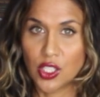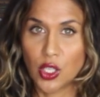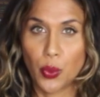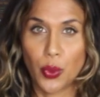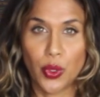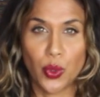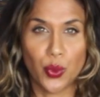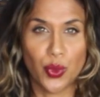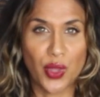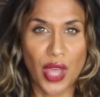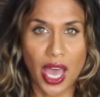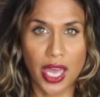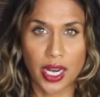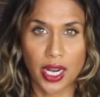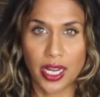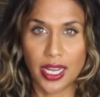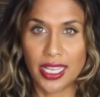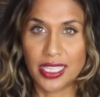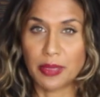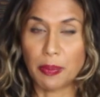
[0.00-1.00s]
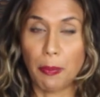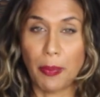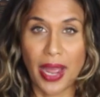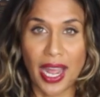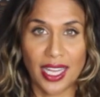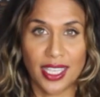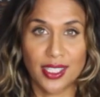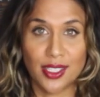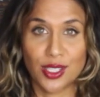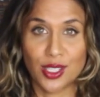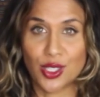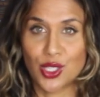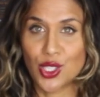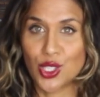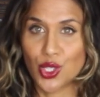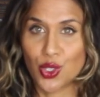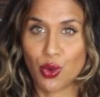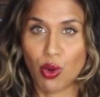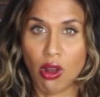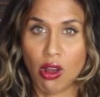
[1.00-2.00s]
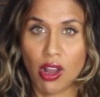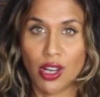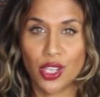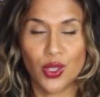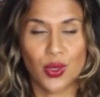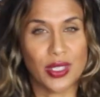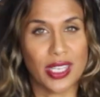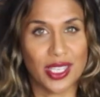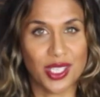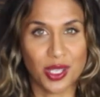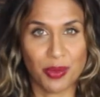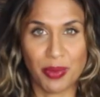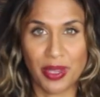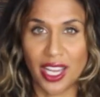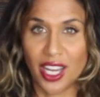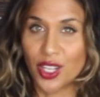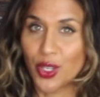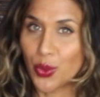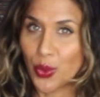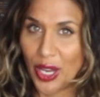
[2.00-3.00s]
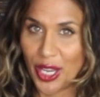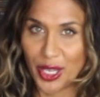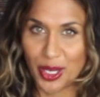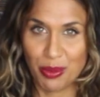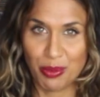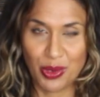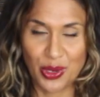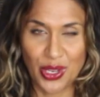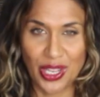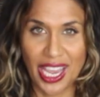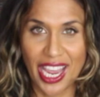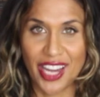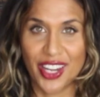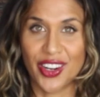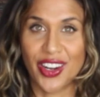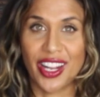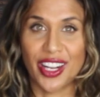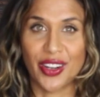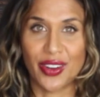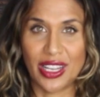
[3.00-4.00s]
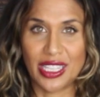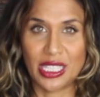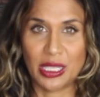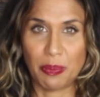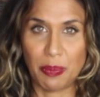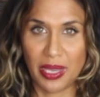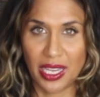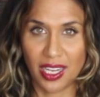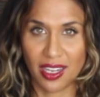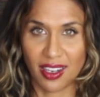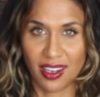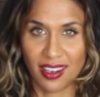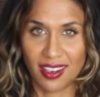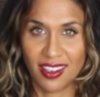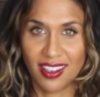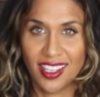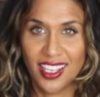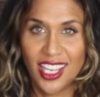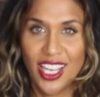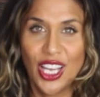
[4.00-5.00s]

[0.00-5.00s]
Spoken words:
So when udana is balanced and strong, you tend to be a great communicator and great speaker.